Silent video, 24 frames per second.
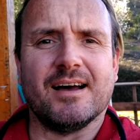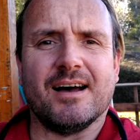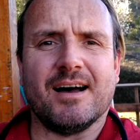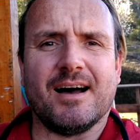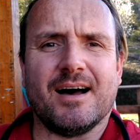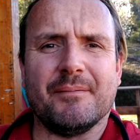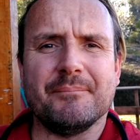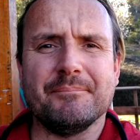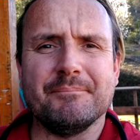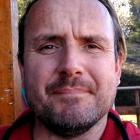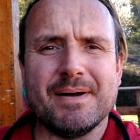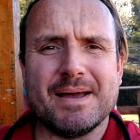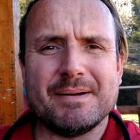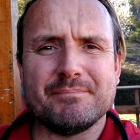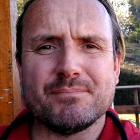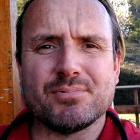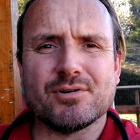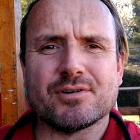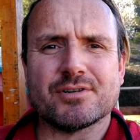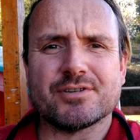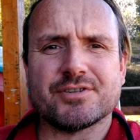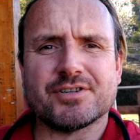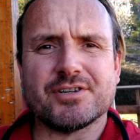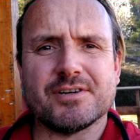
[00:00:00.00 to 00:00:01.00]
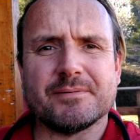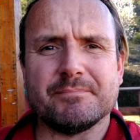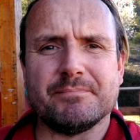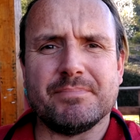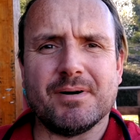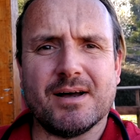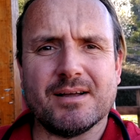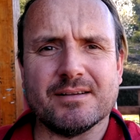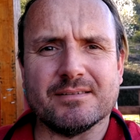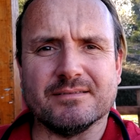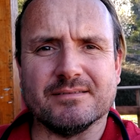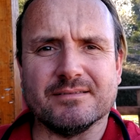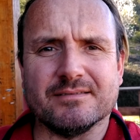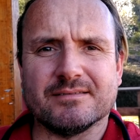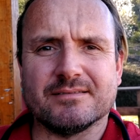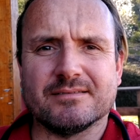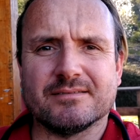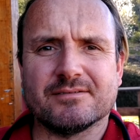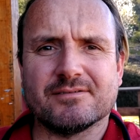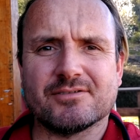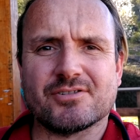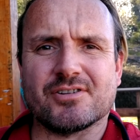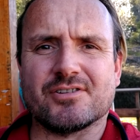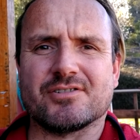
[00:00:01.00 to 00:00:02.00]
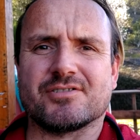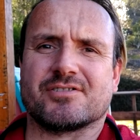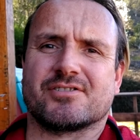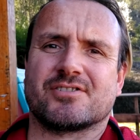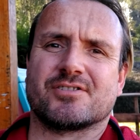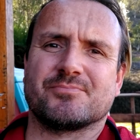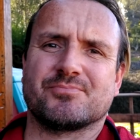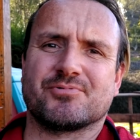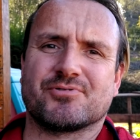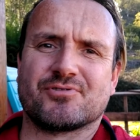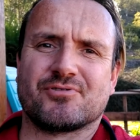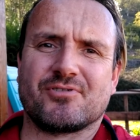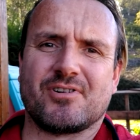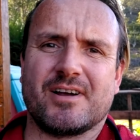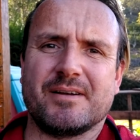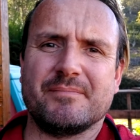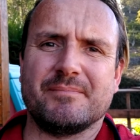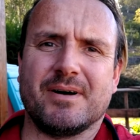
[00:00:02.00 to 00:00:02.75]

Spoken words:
a membership button. So there's a subscribe